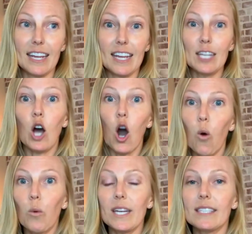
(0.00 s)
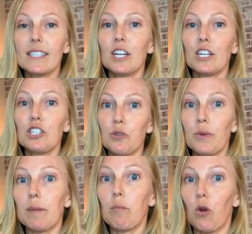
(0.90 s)
is always
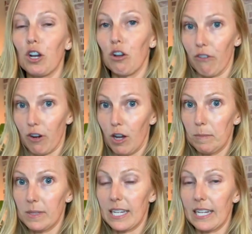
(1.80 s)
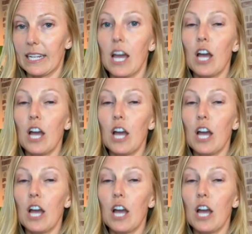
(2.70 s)
doing more and overcompensating.